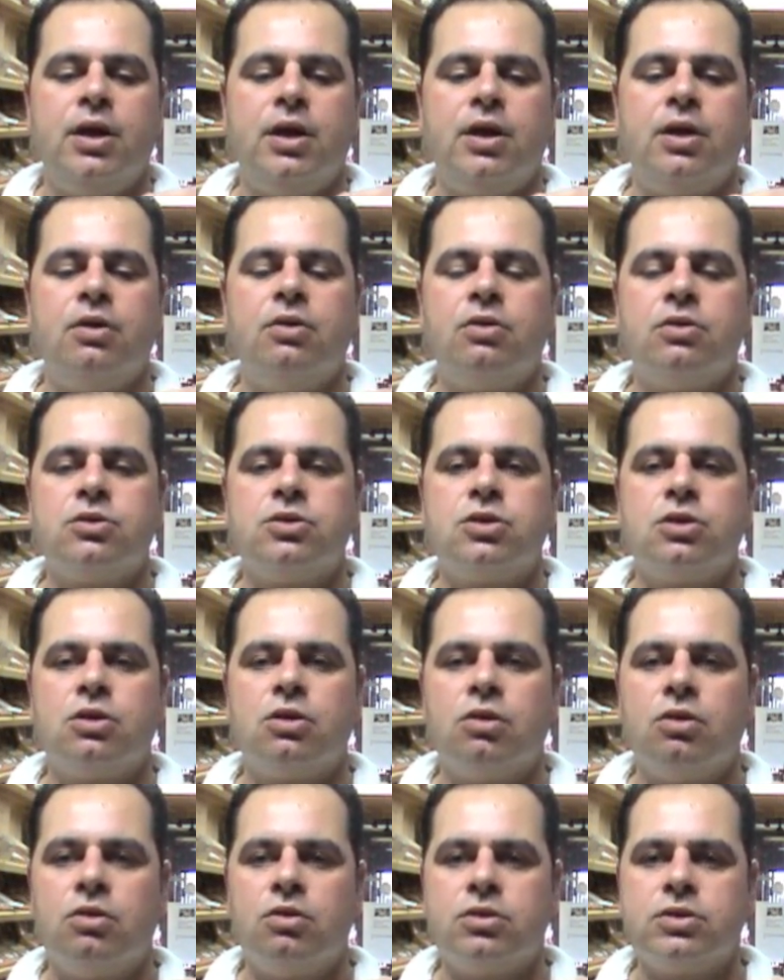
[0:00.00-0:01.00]
It goes to
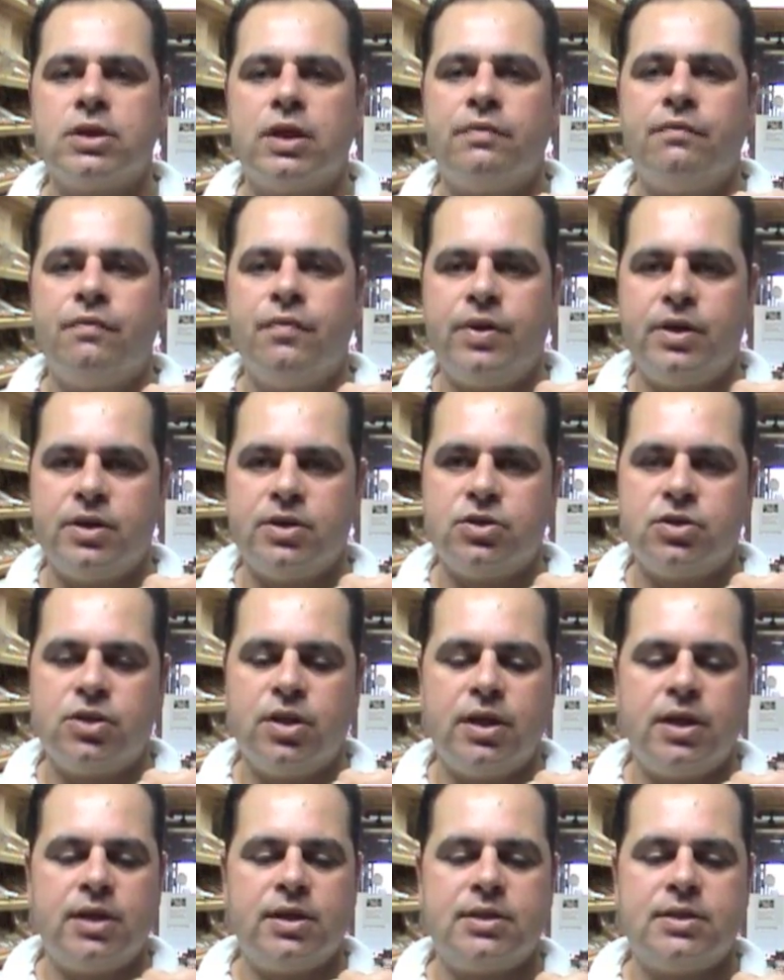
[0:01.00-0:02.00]
close and finish
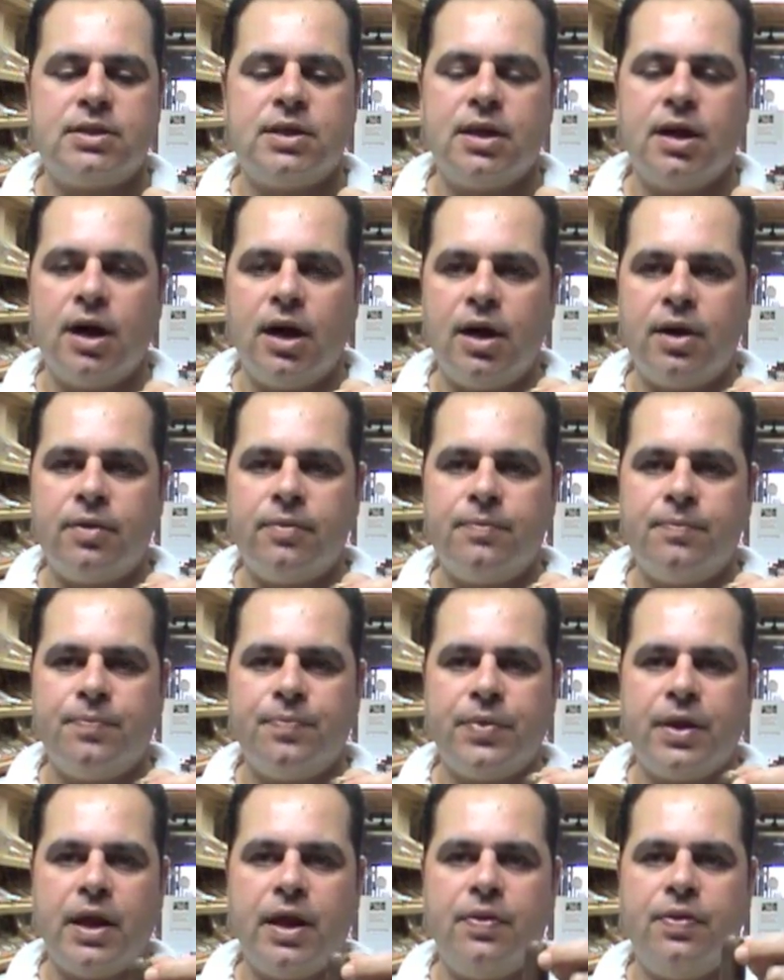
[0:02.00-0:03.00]
the cigar
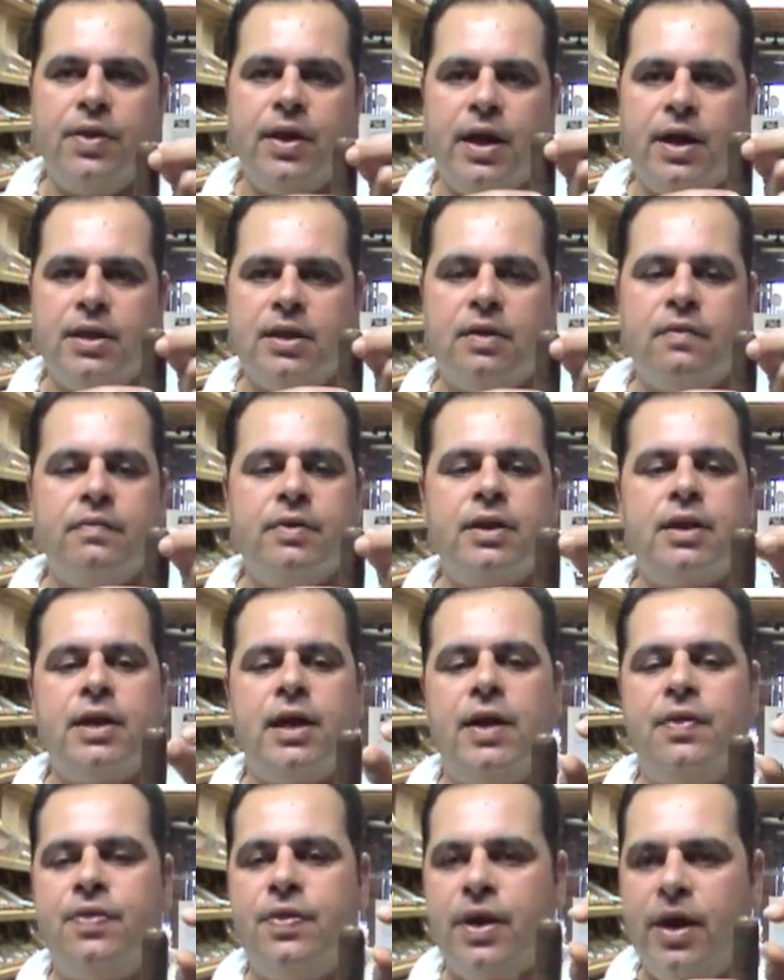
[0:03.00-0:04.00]
at the end of it,
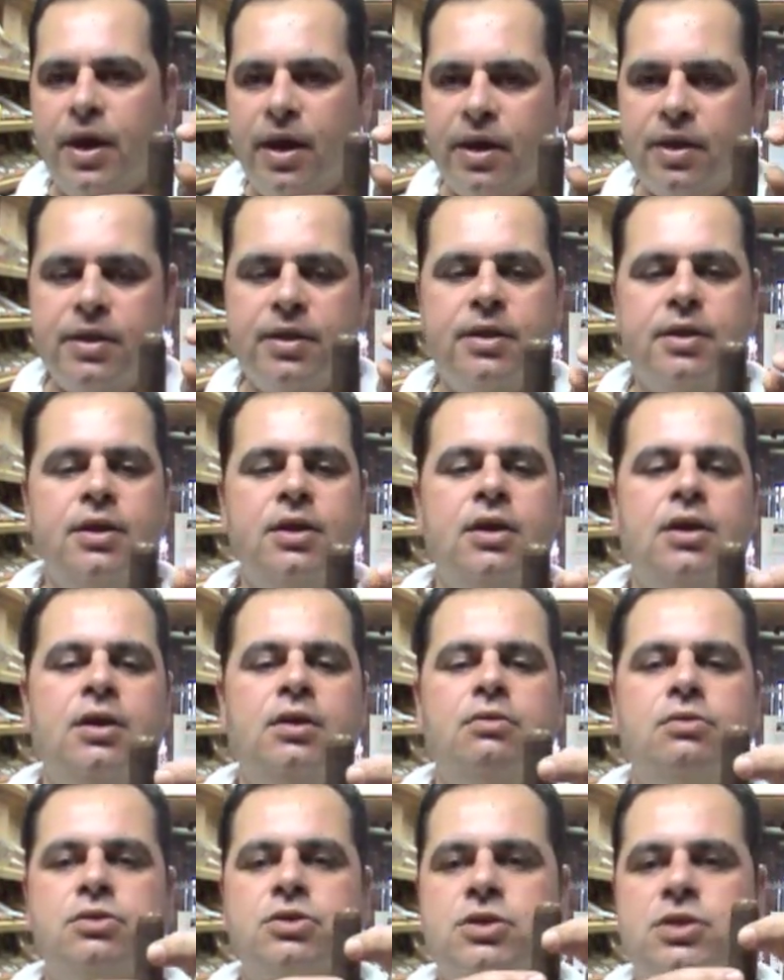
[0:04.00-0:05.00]
at the head,
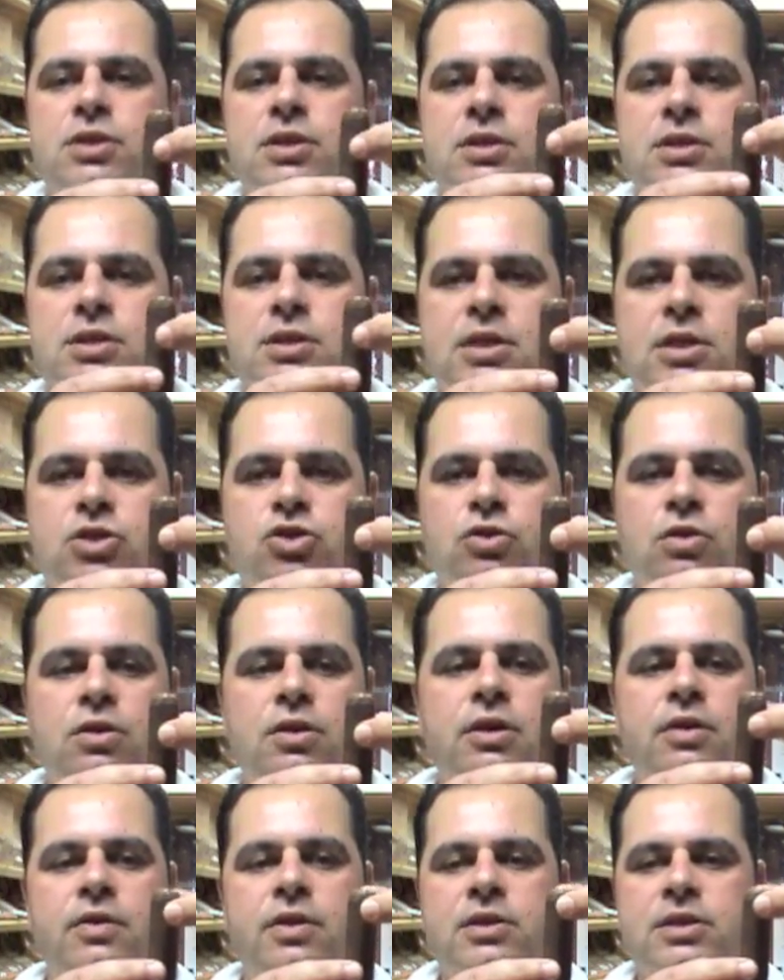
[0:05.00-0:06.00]
which is, this is the
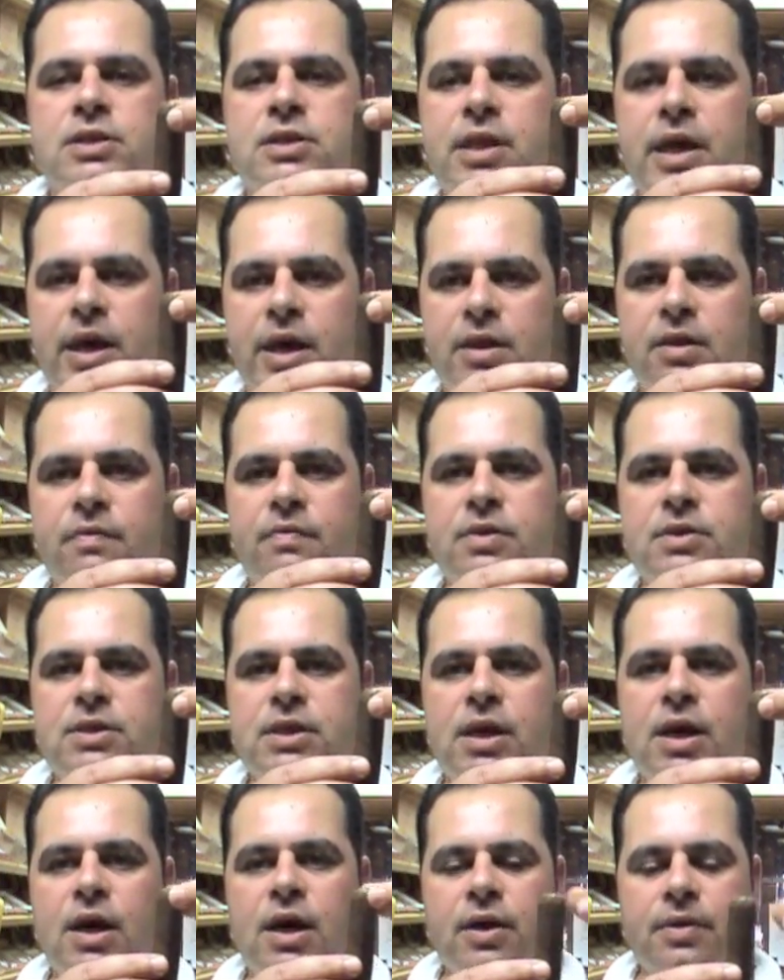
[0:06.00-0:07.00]
shoulder, this is the head of the
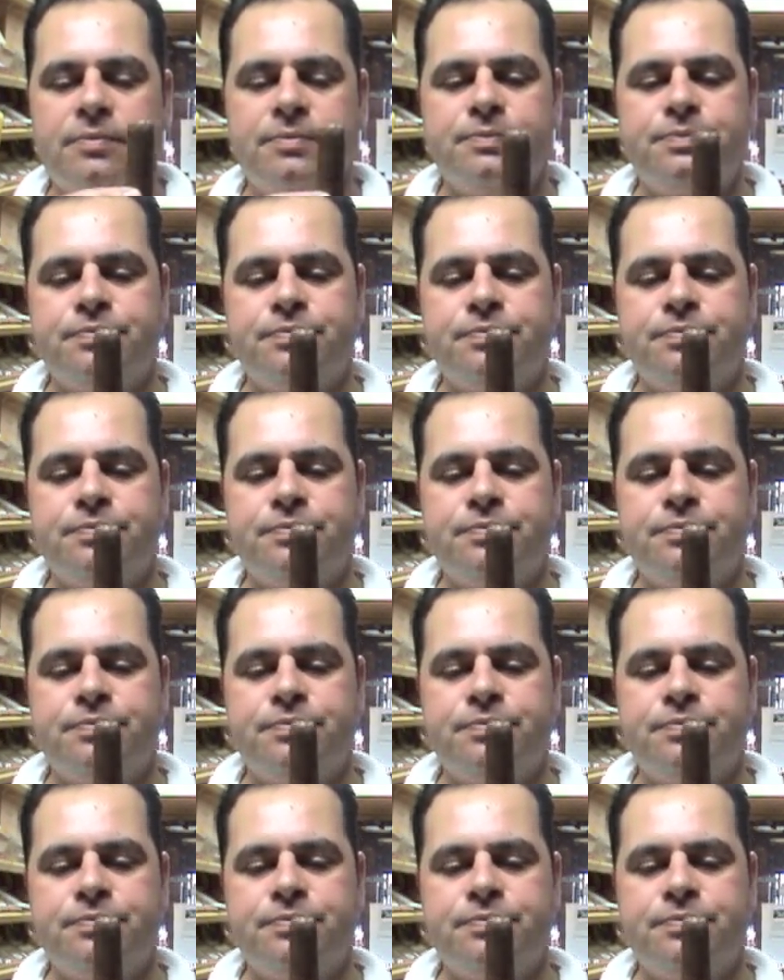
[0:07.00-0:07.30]
cigar,